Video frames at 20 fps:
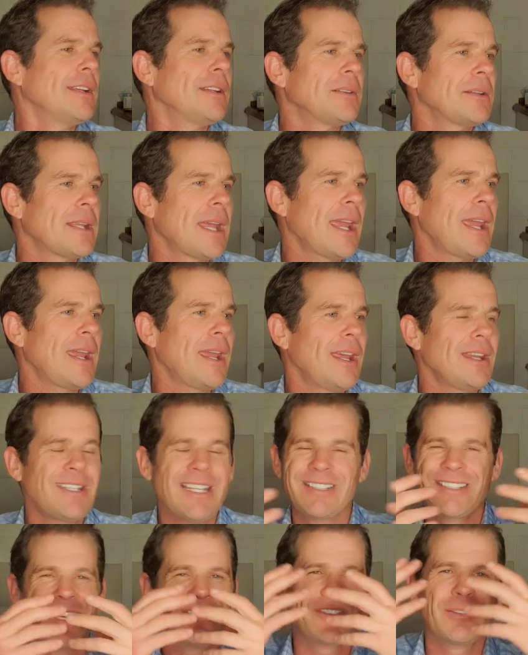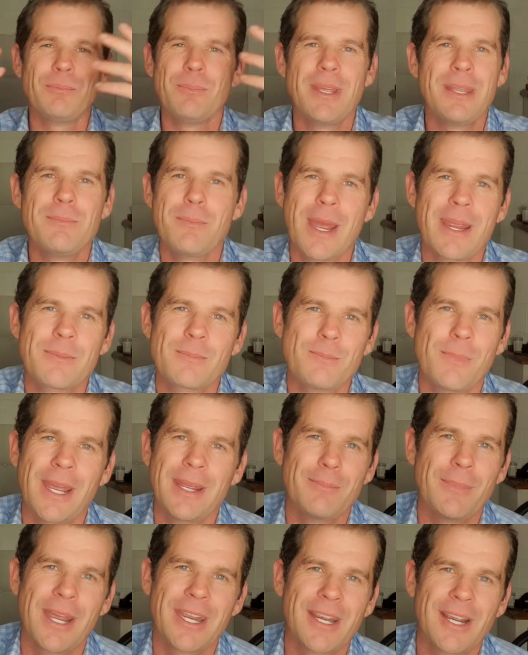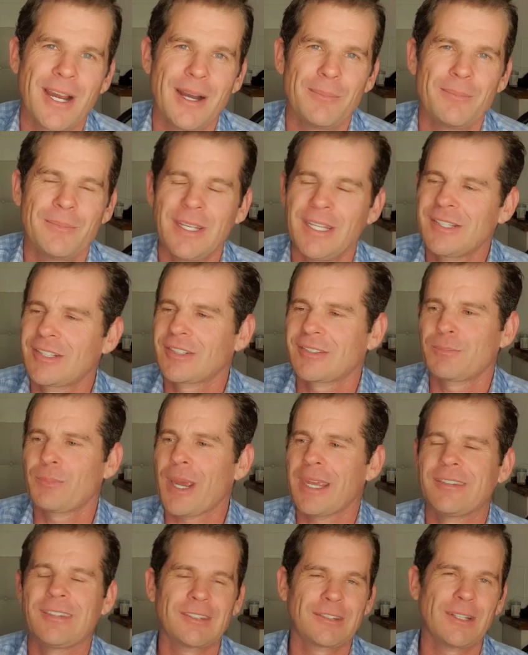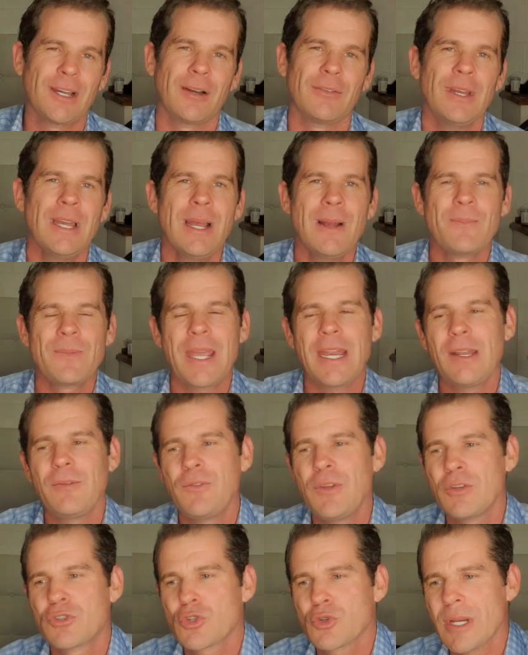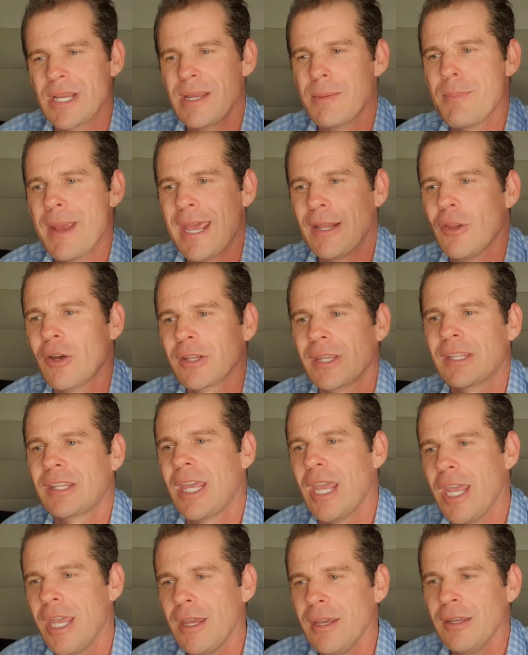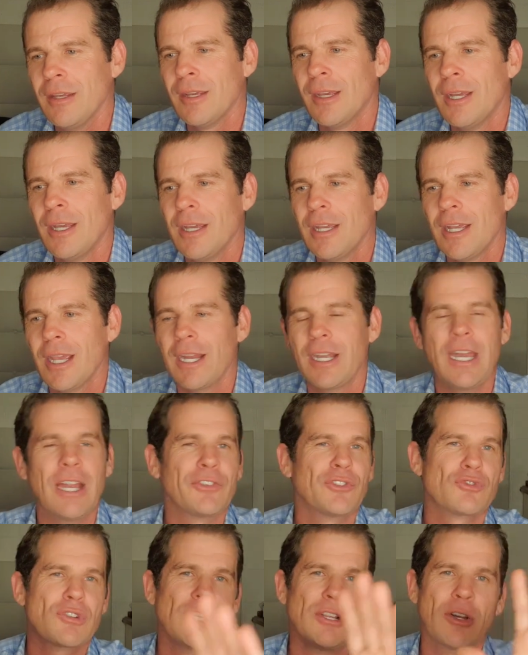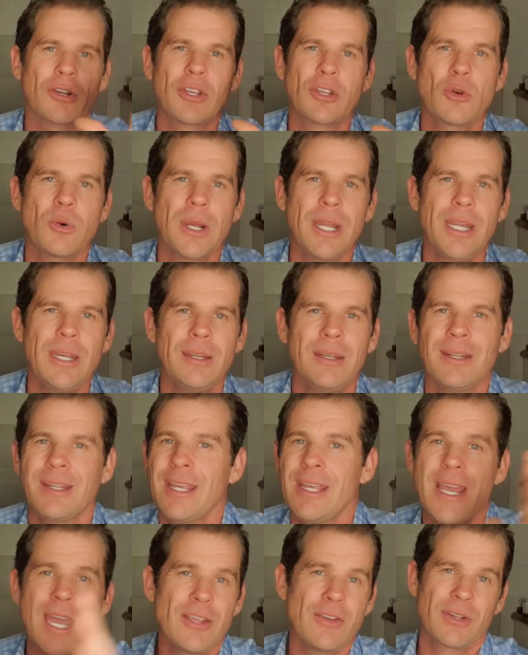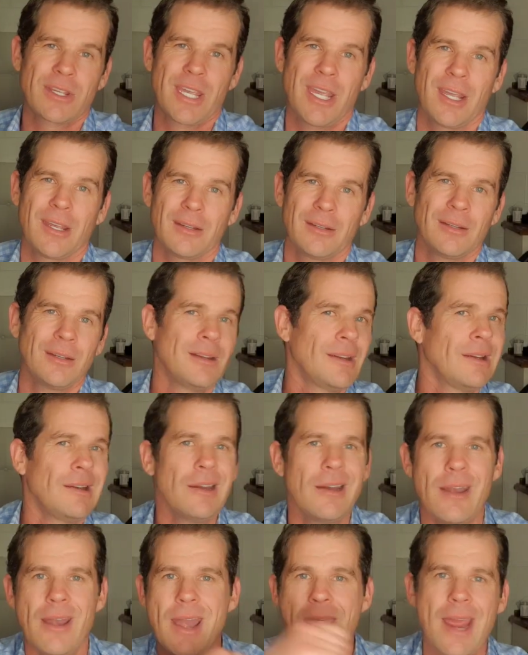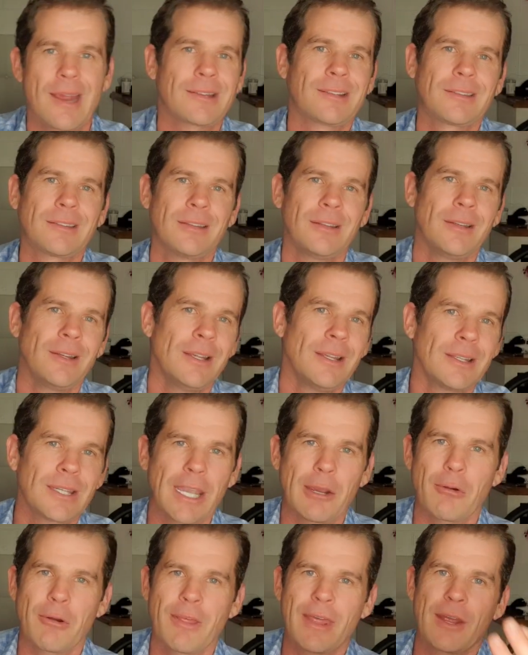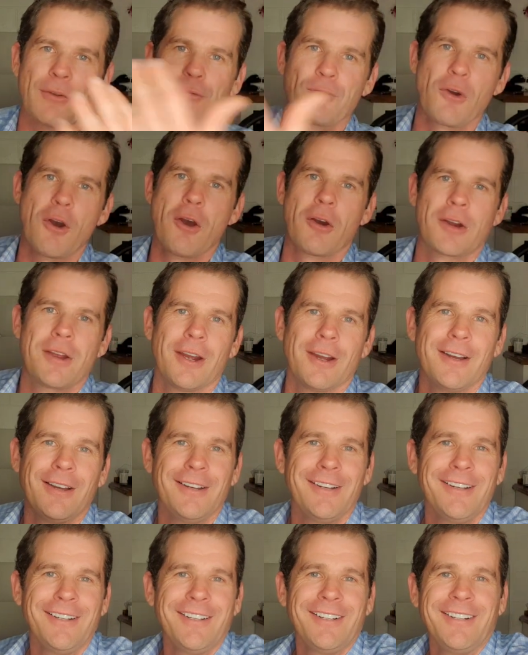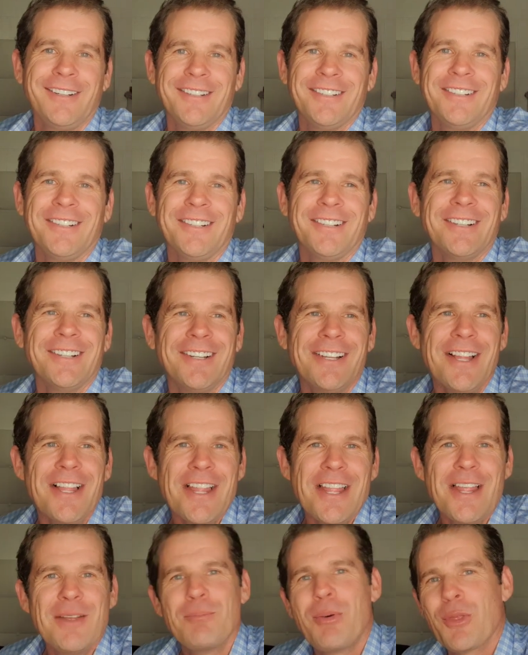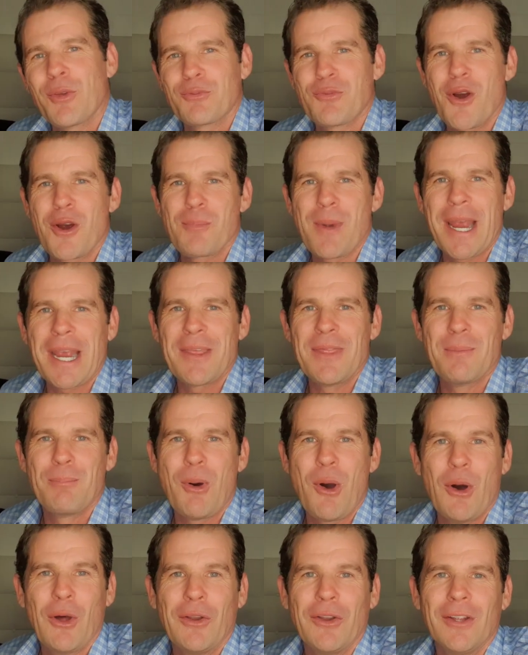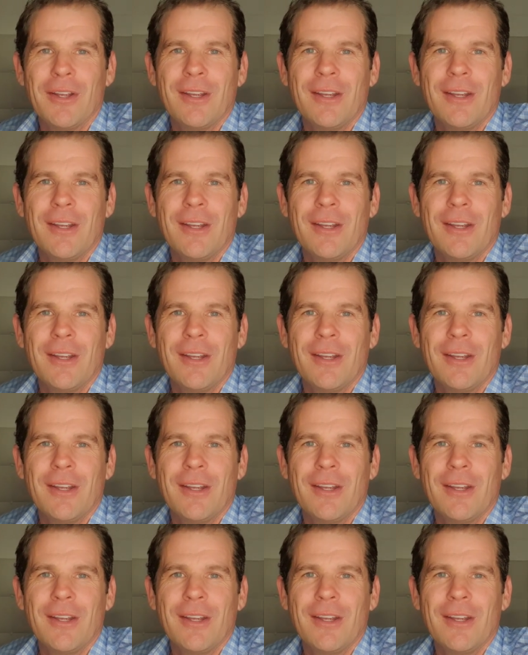hair. It doesn't have to mean makeup. It's just basic stuff. And if you treat your man like a king and he doesn't treat you like a queen, he ain't your king. Next. Get rid of that frog. Put the frog back in the pond.